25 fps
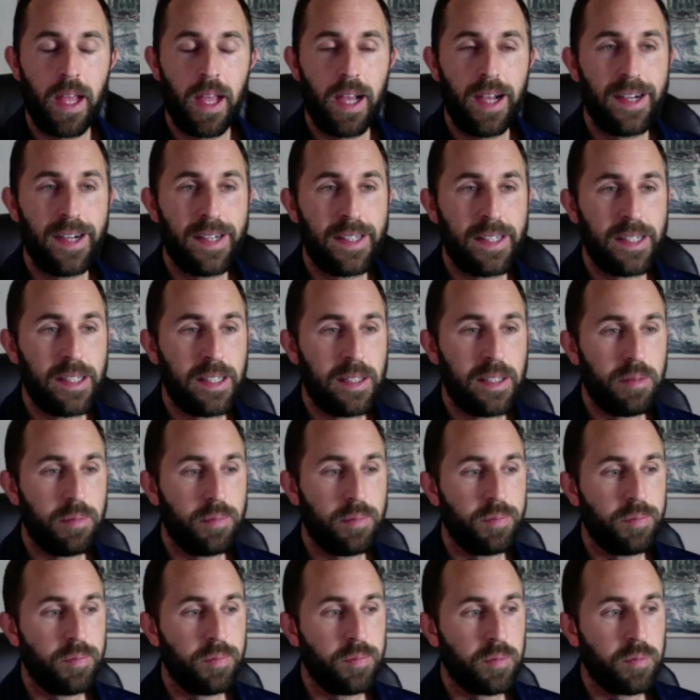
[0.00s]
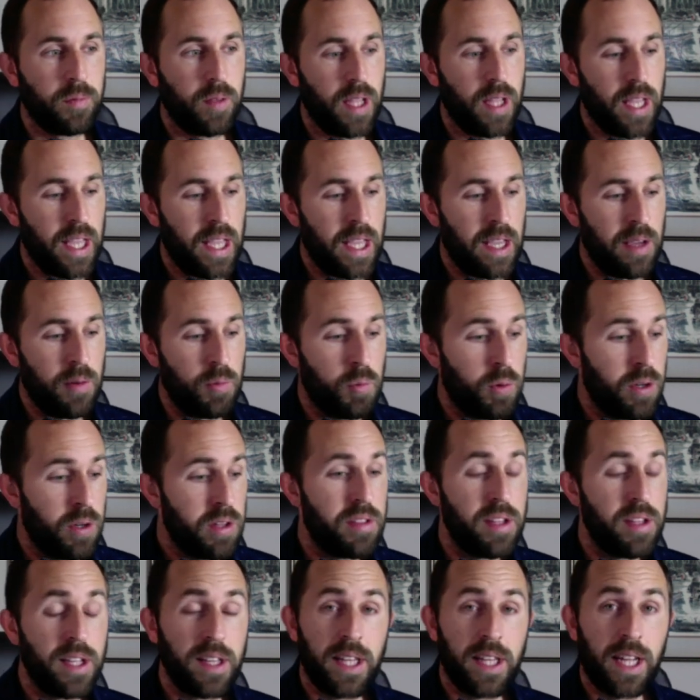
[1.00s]
Um, and one
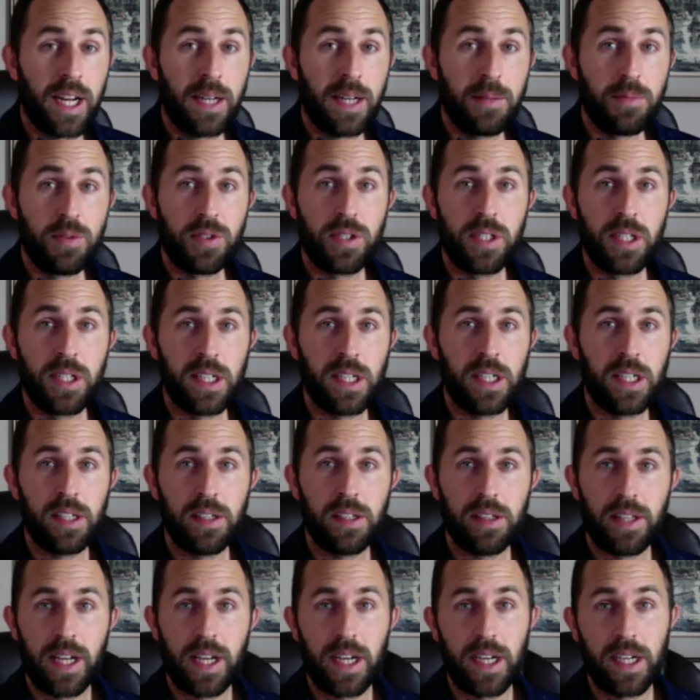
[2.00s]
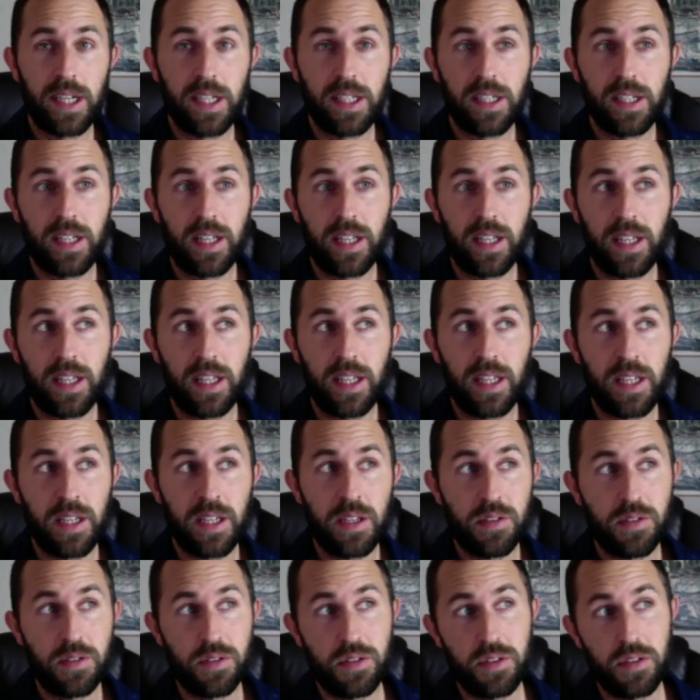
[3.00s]
thing that I'm seeing that
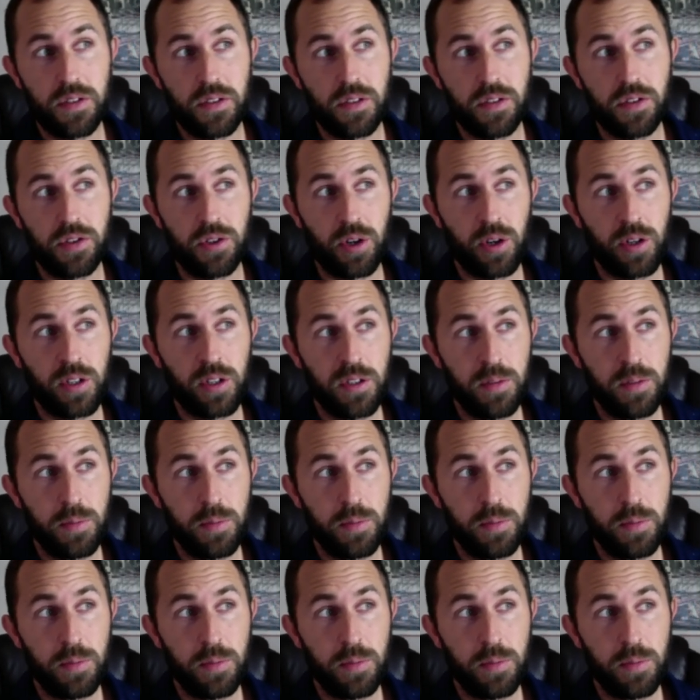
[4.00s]
is starting to